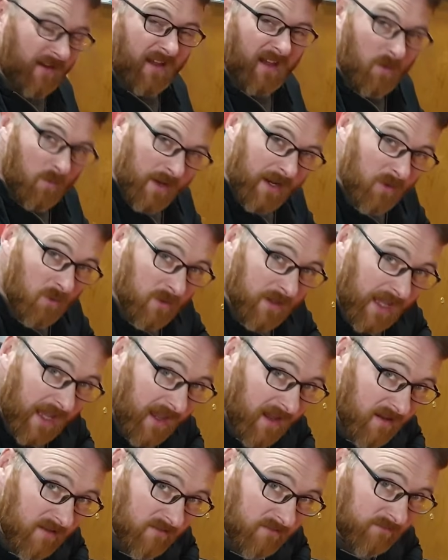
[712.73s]
it went
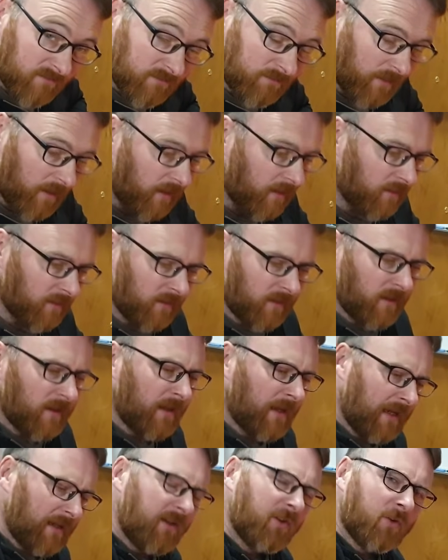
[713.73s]
okay, but
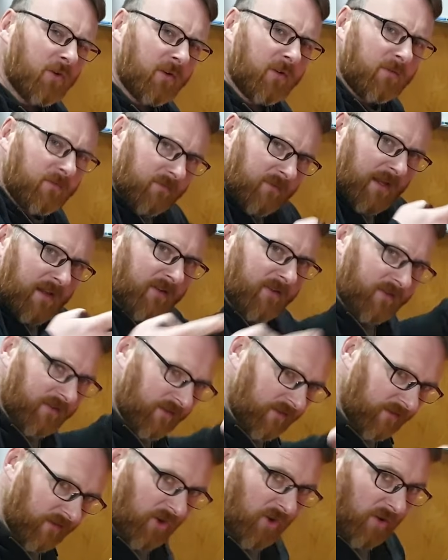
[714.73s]
you know, this
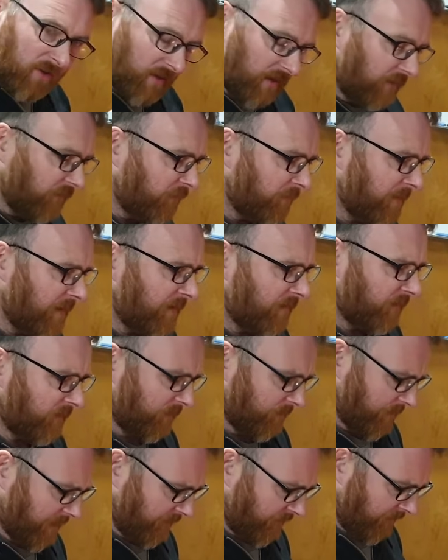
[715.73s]
is a new thing for me, so it's a
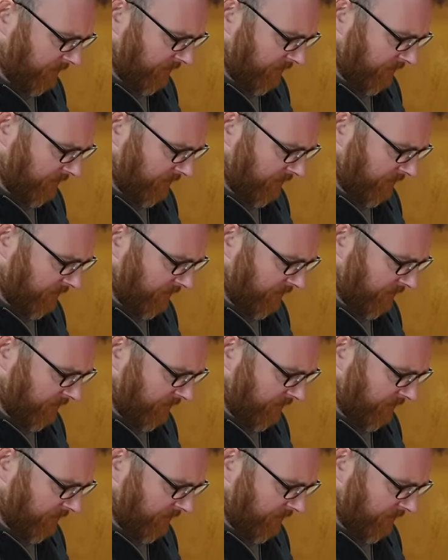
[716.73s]
bit of a